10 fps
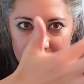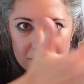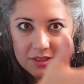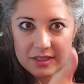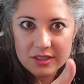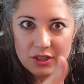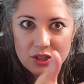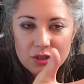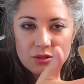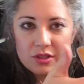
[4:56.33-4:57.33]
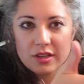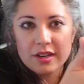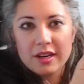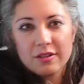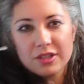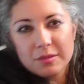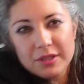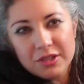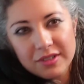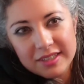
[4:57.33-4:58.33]
You know, this is a huge sun energy,
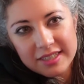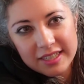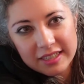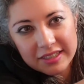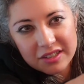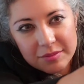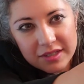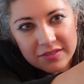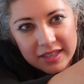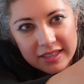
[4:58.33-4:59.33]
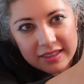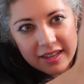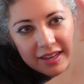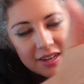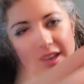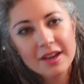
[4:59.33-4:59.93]
but you can see a little bit of that light